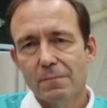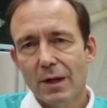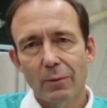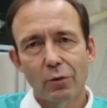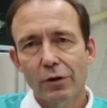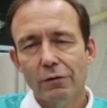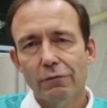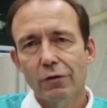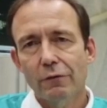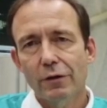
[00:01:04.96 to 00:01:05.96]
I'm looking
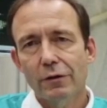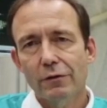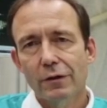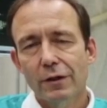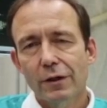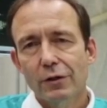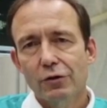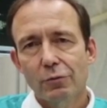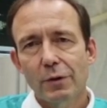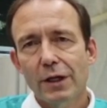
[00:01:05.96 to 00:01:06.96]
forward to
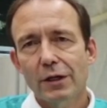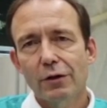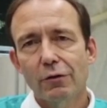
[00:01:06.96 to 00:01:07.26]
meeting you